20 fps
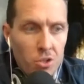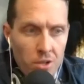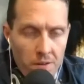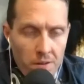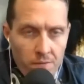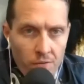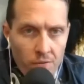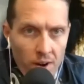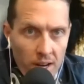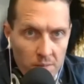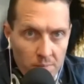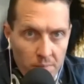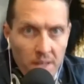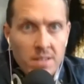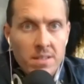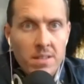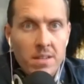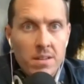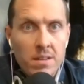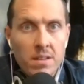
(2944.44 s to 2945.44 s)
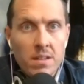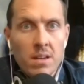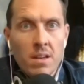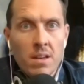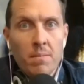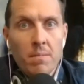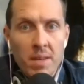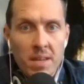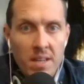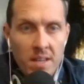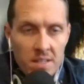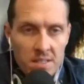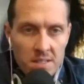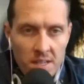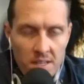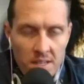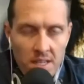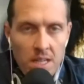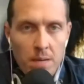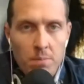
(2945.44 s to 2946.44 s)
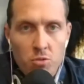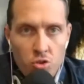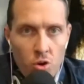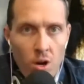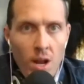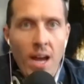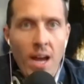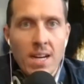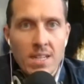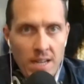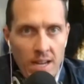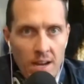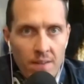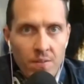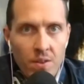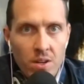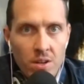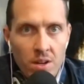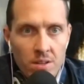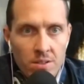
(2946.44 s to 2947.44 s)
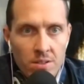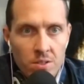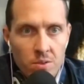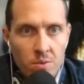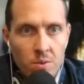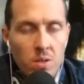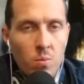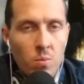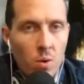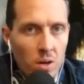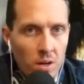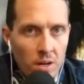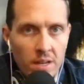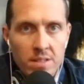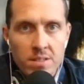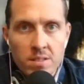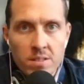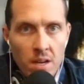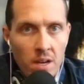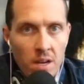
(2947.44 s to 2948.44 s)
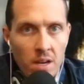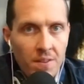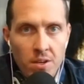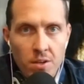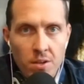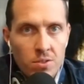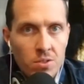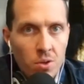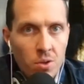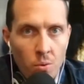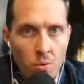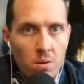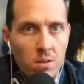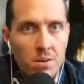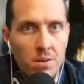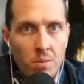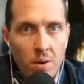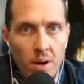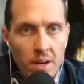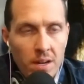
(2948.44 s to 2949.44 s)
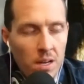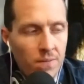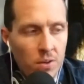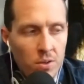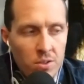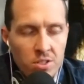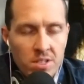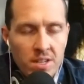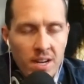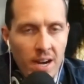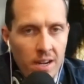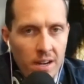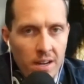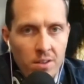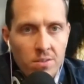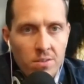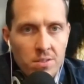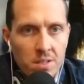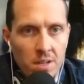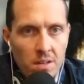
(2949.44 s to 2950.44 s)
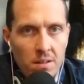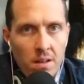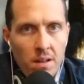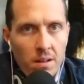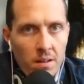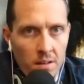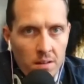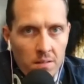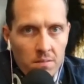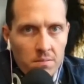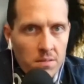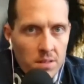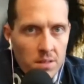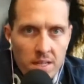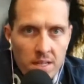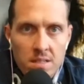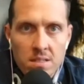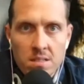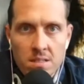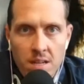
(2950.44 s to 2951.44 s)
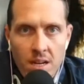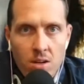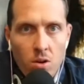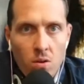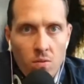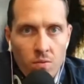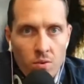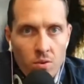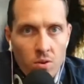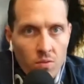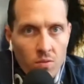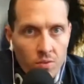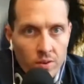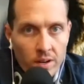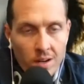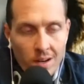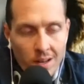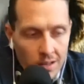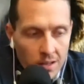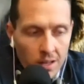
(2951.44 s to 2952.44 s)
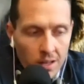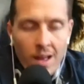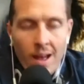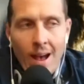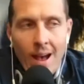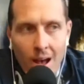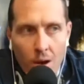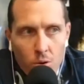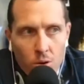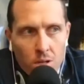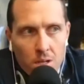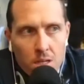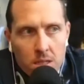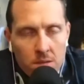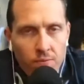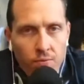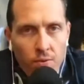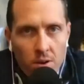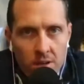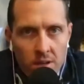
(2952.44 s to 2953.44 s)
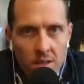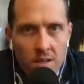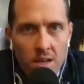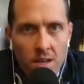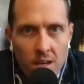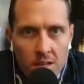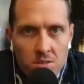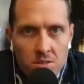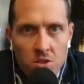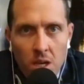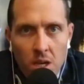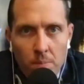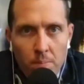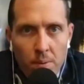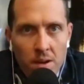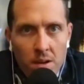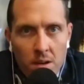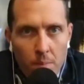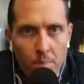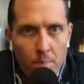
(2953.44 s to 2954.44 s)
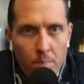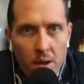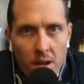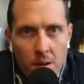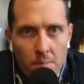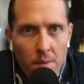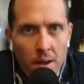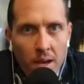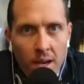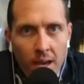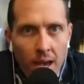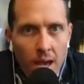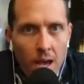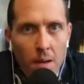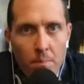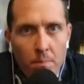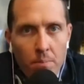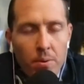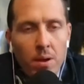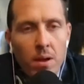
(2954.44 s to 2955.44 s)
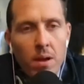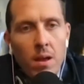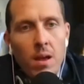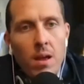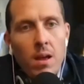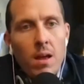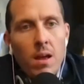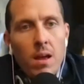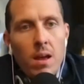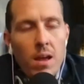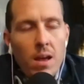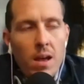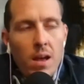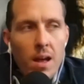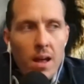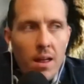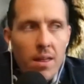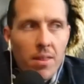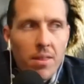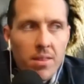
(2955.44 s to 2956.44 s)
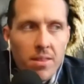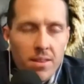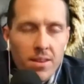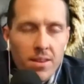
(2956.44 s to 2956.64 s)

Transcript: and fragmented because they keep trying to have the continuity. Whereas I think you're totally right. If you just kind of use a clean slate over and over again, how are these fucking kids keep end up out of my camp? I'm